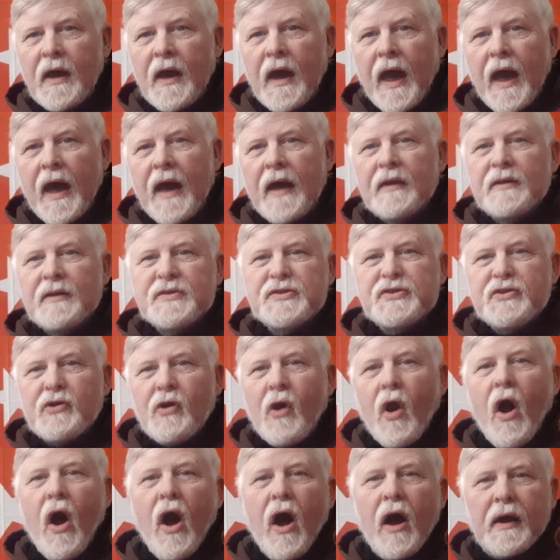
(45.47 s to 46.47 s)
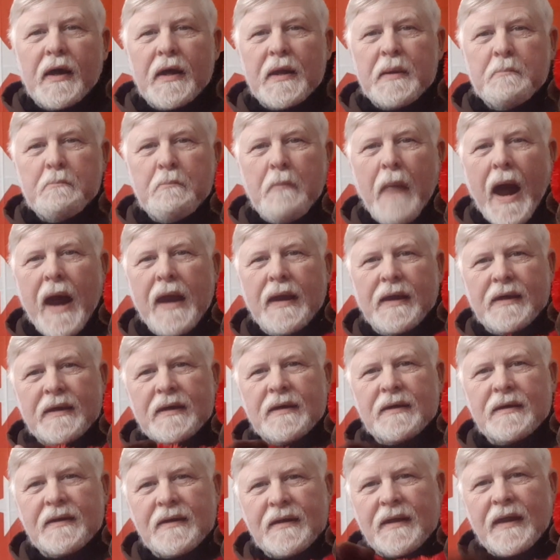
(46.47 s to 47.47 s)
And strong and mighty,
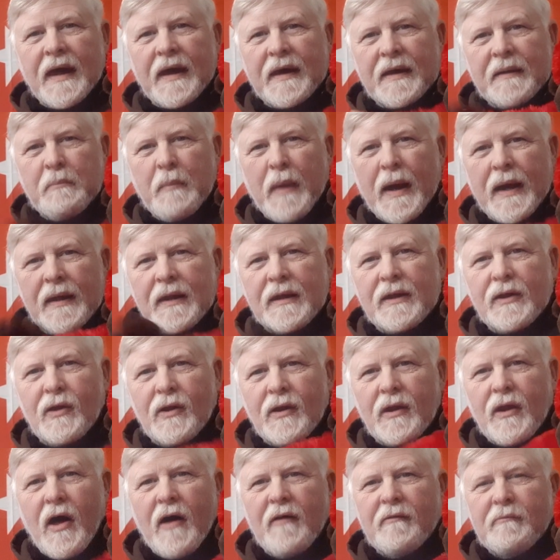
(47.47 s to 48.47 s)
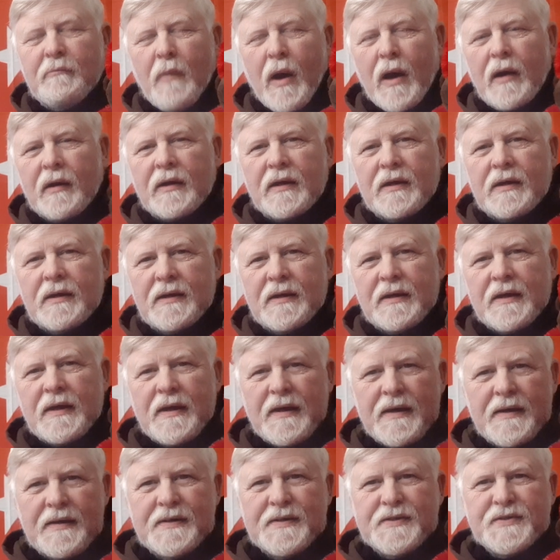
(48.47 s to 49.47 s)
like my little love monkey,
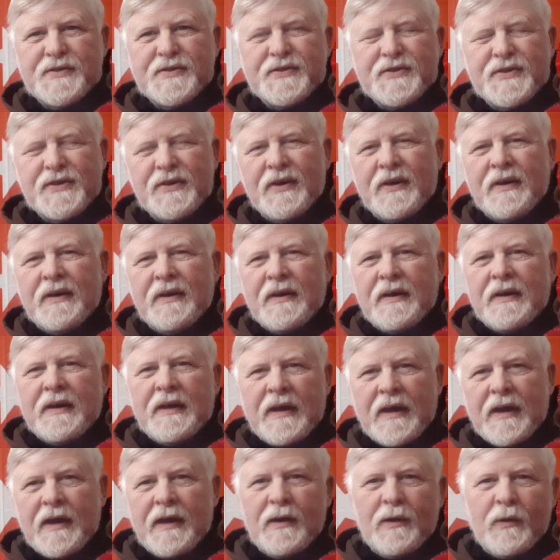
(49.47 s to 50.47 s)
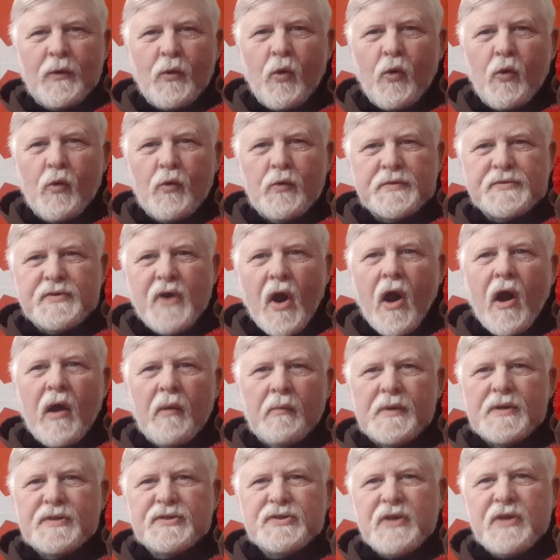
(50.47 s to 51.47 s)
is he whose
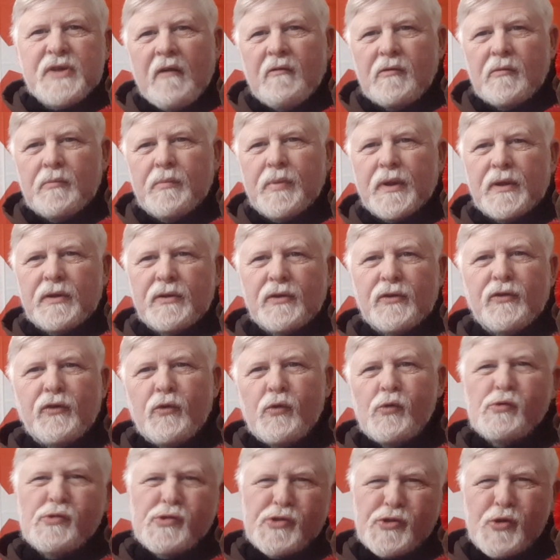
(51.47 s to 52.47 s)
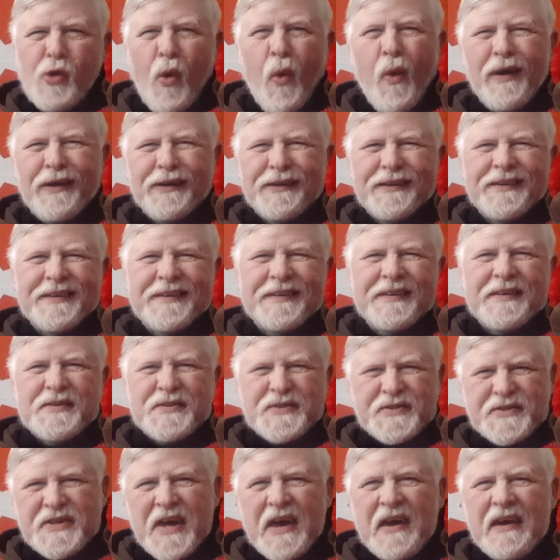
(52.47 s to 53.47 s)
arm has never been too short to
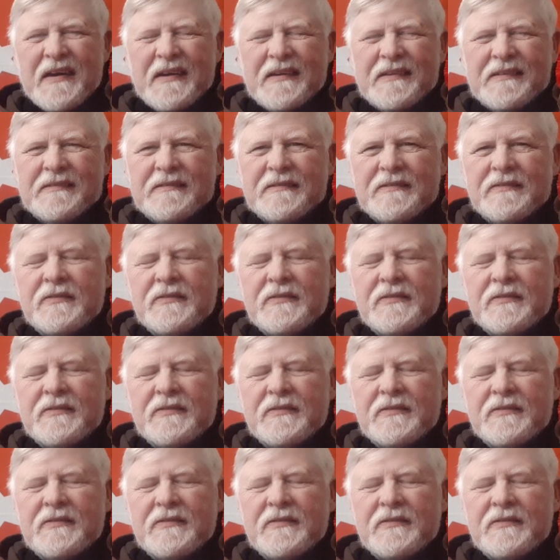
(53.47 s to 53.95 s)
save.